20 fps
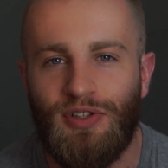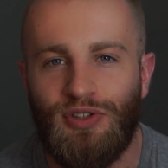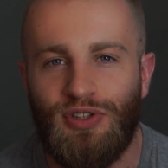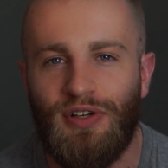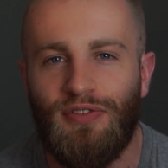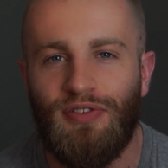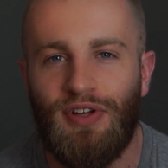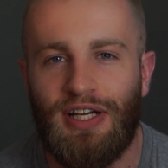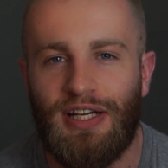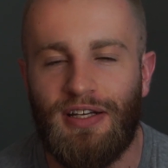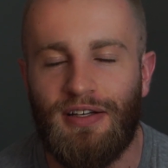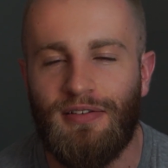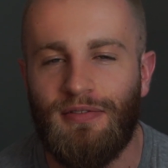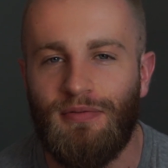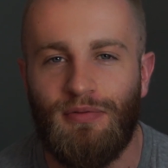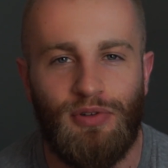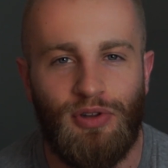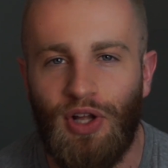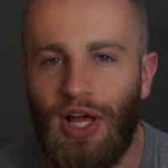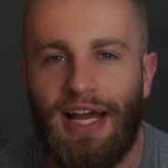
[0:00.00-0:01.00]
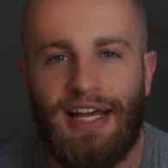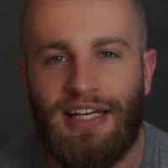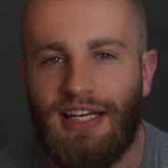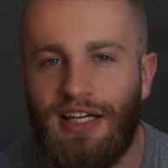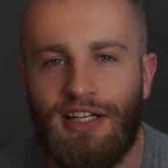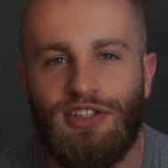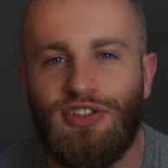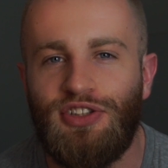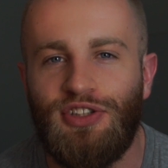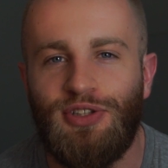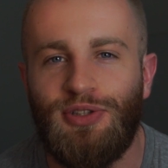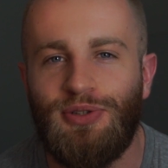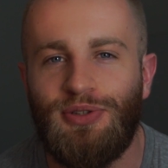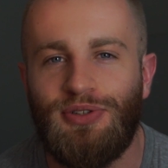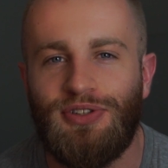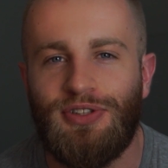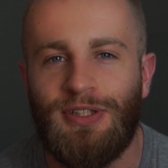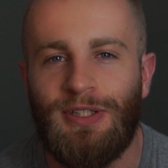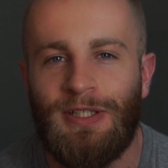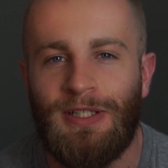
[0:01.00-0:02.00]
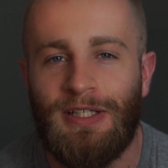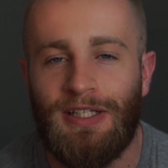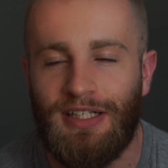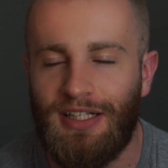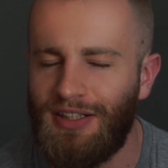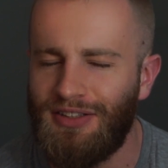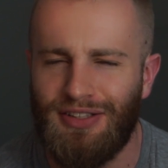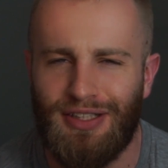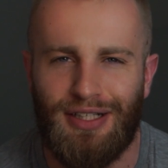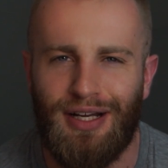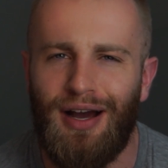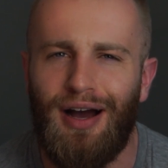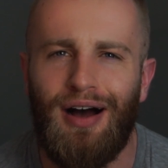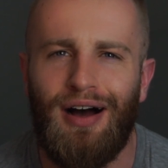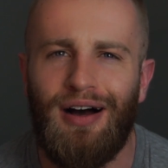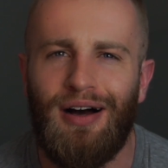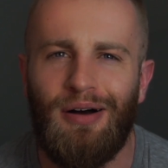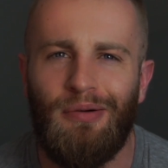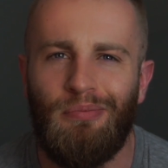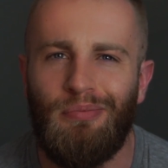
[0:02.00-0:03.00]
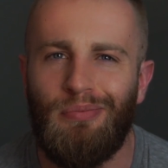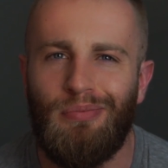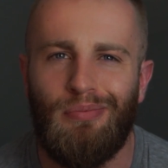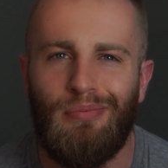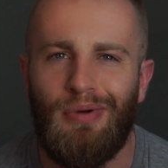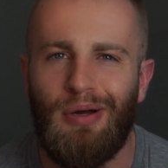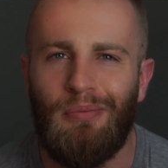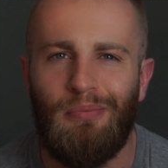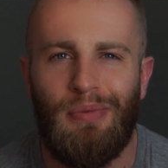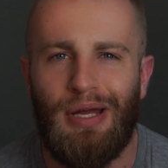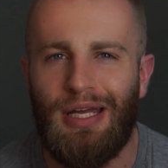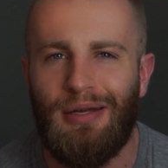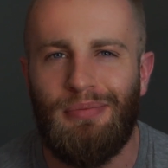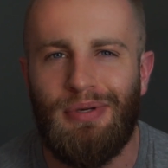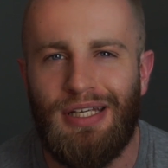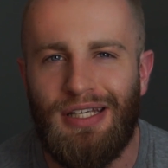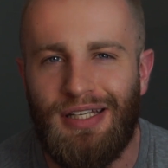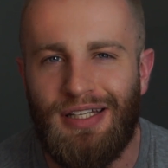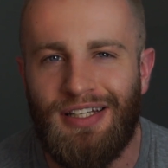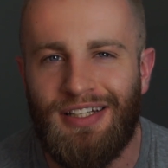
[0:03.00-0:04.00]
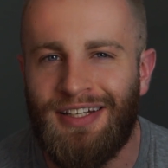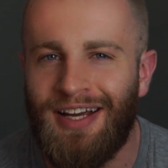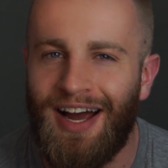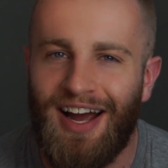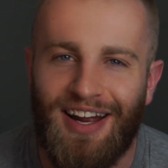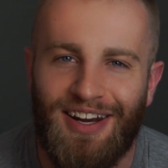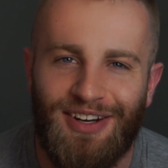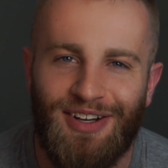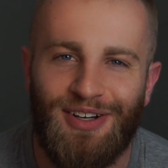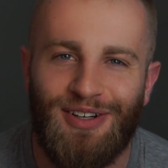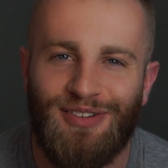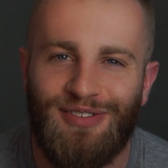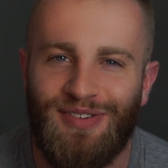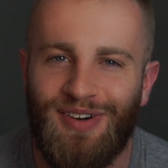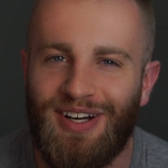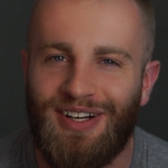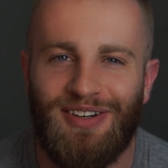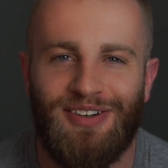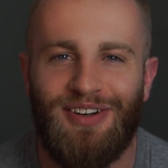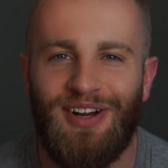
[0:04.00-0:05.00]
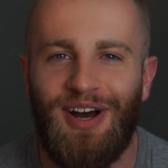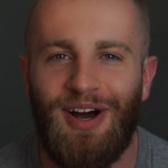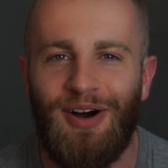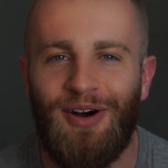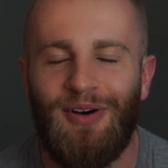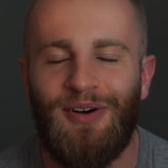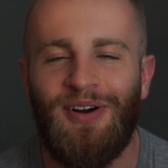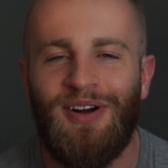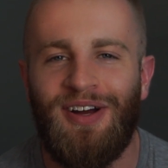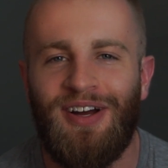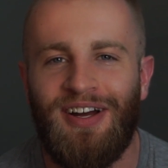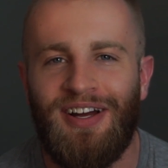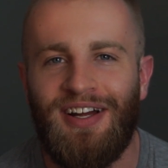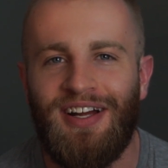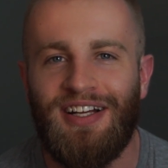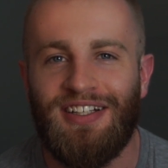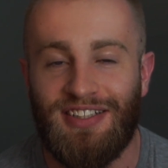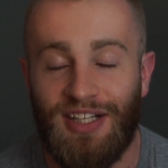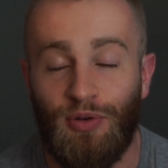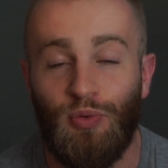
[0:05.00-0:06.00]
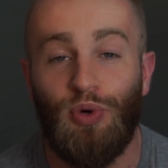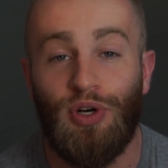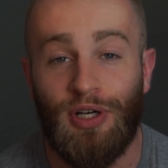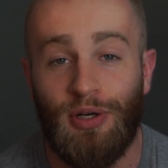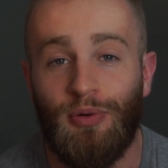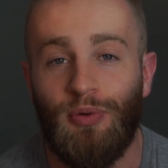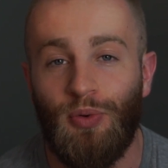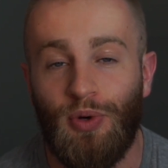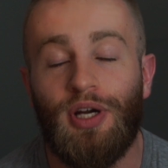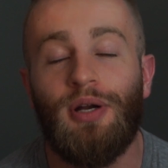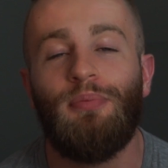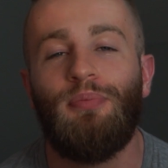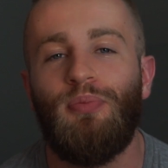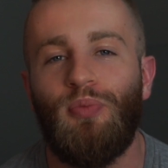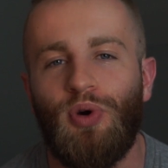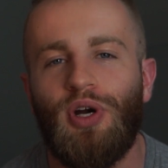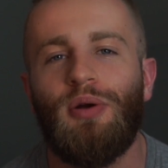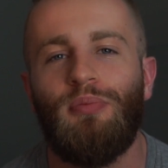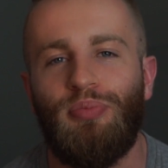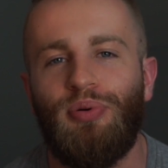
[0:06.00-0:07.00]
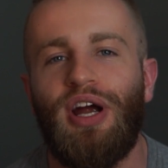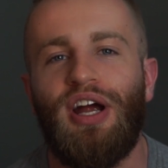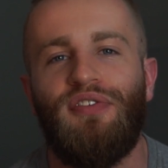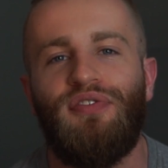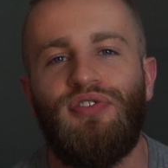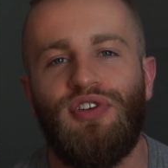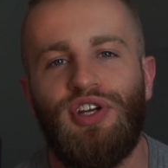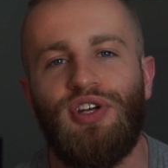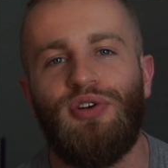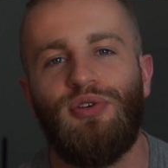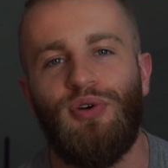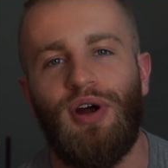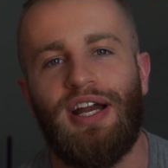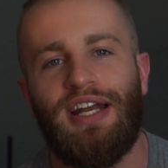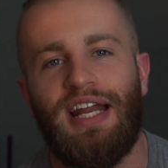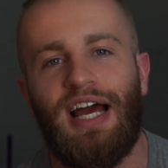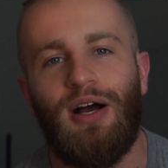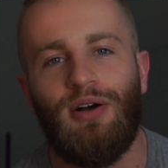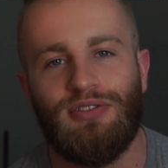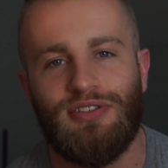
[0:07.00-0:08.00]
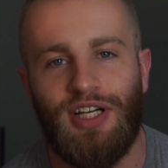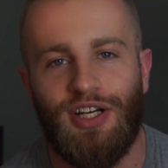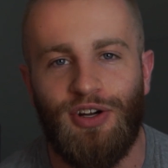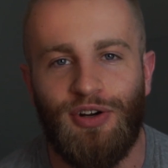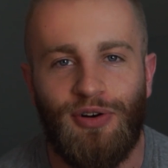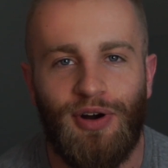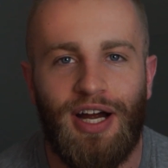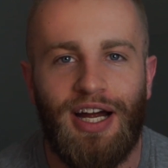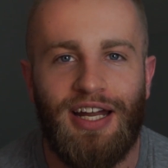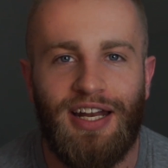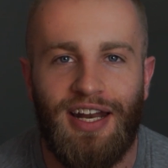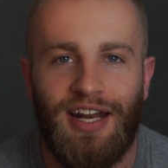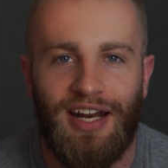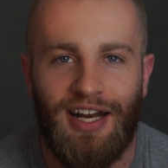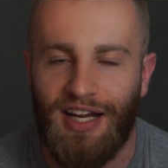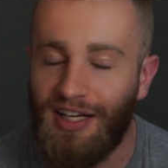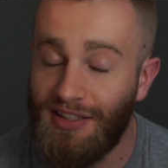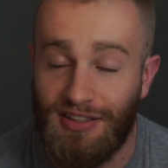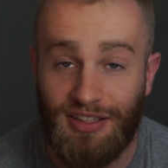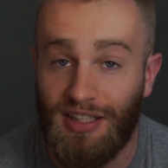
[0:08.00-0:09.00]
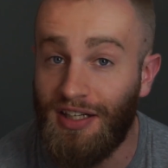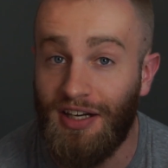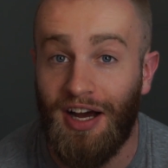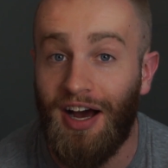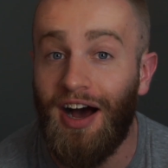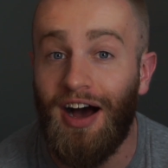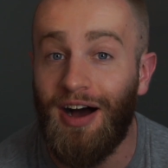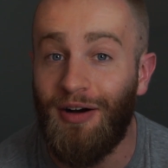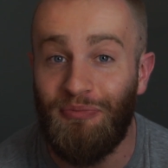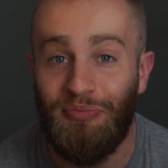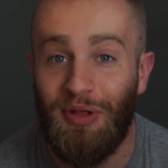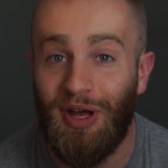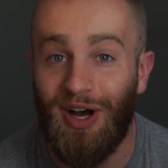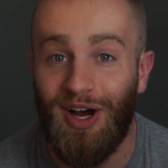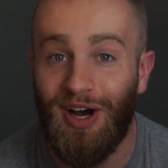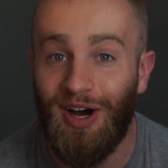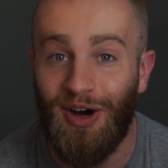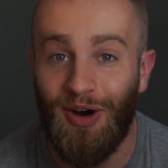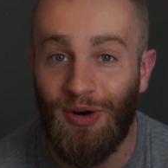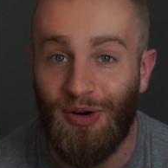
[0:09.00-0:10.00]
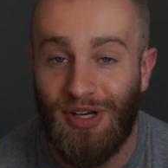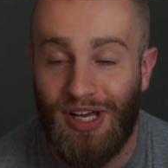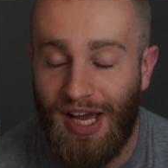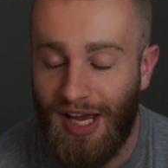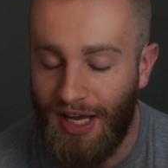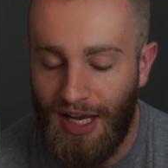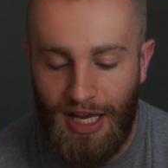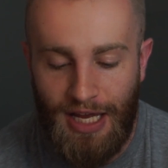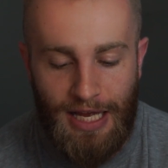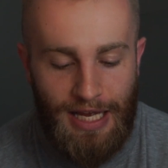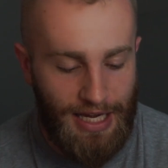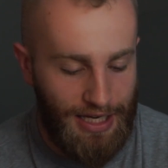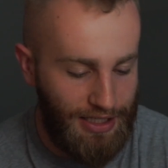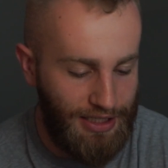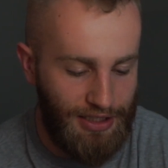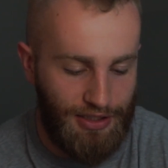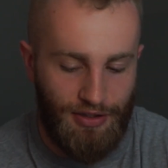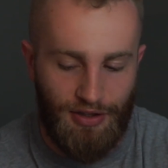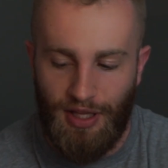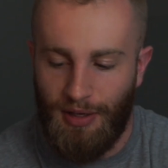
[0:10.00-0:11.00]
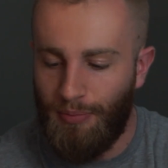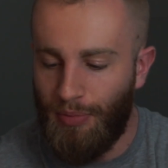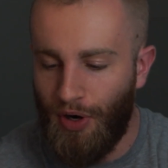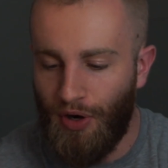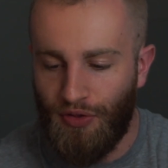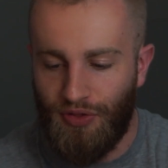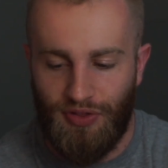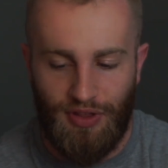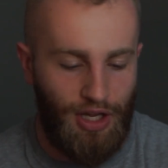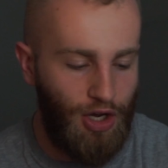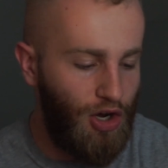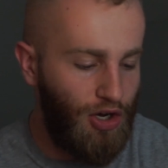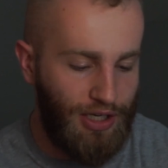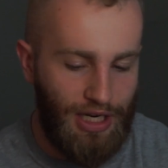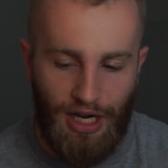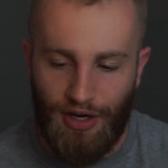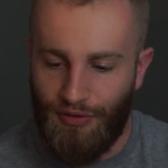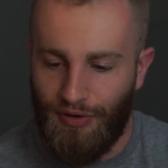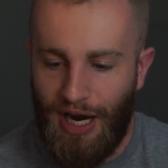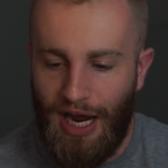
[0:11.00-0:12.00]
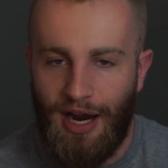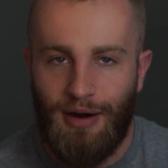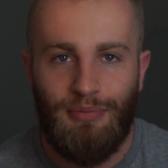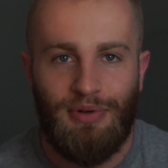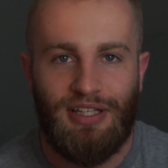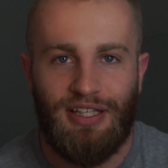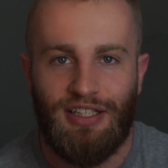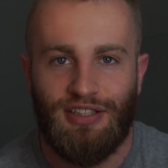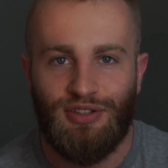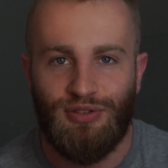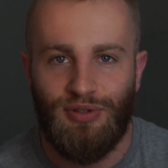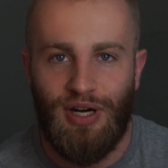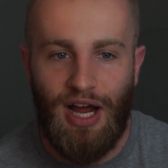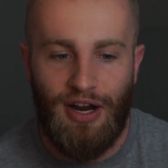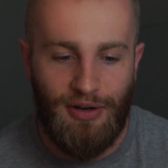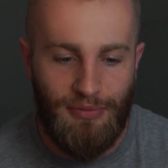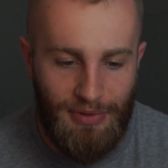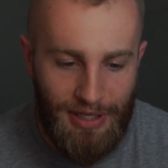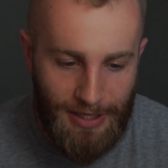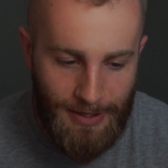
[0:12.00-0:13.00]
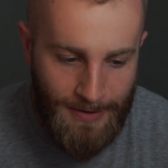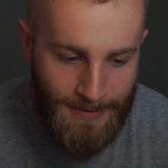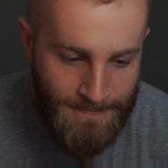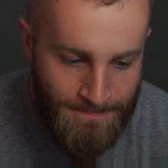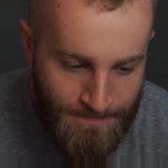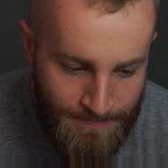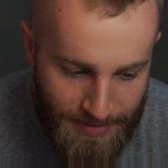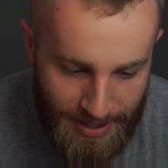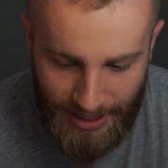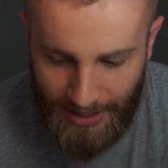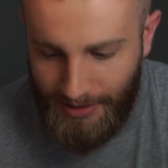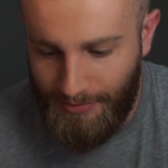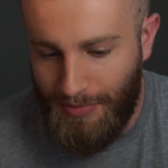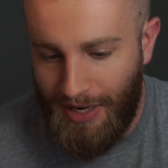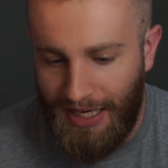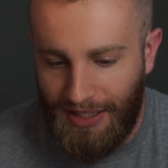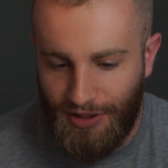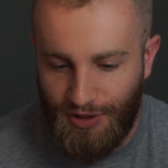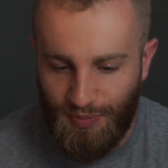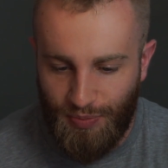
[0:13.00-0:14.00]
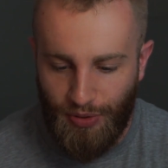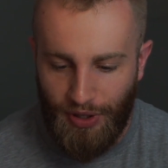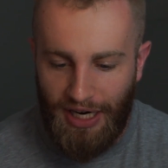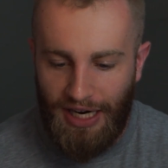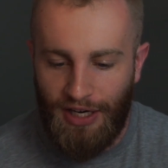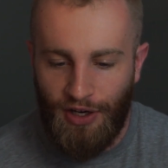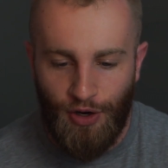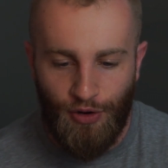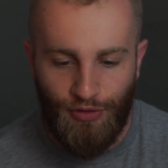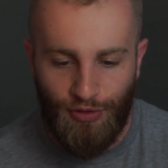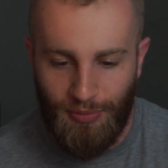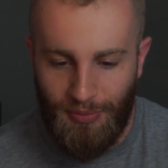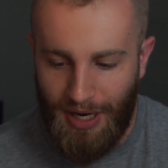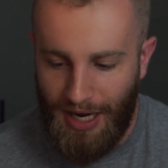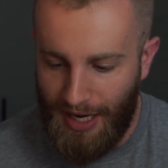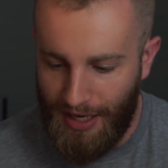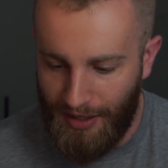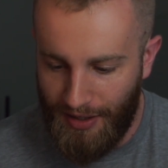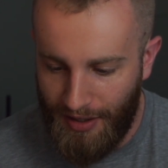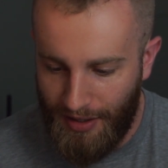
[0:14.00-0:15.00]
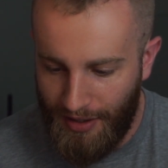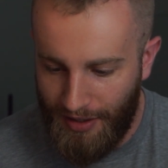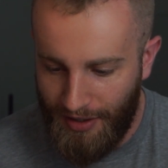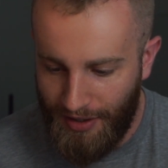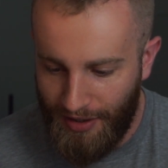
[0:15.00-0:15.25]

do you have like leg issues?" I was like, "Uh, maybe, kind of. I don't know." He said, "We're gonna we're gonna we're gonna pray for you right now. Is that all right?" And I said, "Uh, uh okay." And he they both they all got around me and they surrounded me, and man just prayed over my